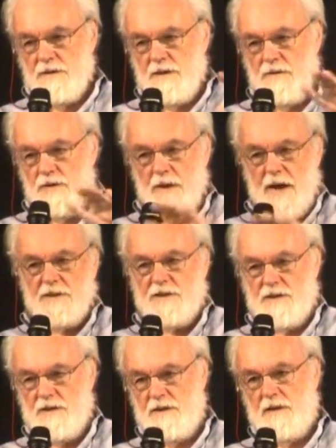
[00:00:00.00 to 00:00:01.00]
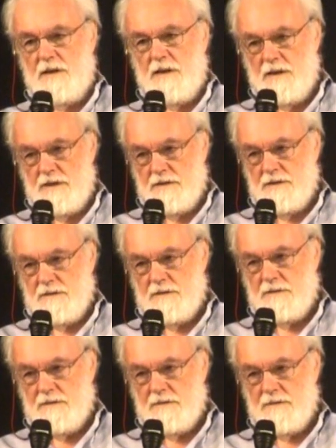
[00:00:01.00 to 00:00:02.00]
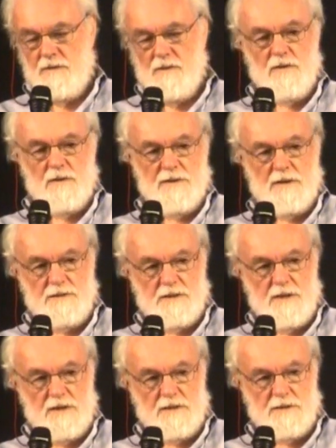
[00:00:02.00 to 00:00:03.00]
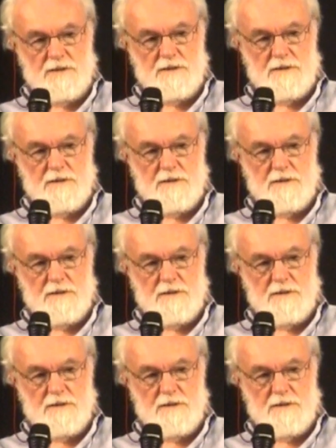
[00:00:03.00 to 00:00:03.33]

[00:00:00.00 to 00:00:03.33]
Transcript: So you externalize all of those costs.